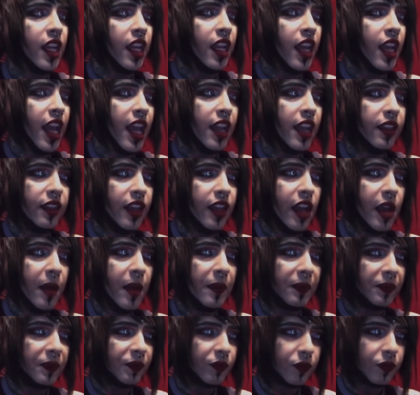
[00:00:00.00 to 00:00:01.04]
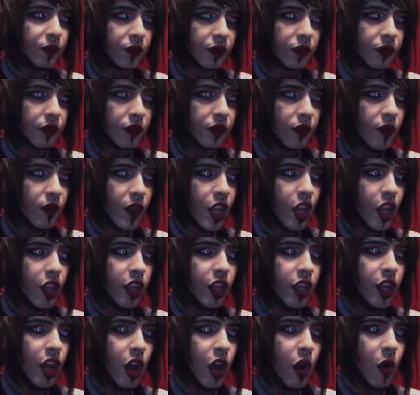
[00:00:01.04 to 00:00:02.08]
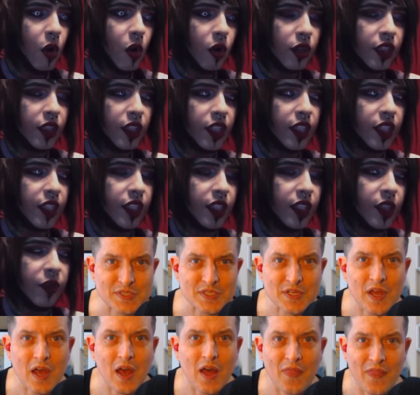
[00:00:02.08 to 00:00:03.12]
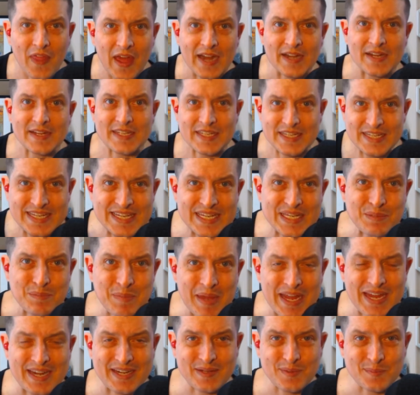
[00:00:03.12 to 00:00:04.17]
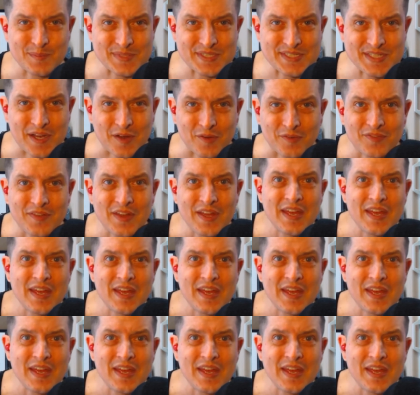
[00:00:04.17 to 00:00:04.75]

he also goes into blaming the victims that he made himself.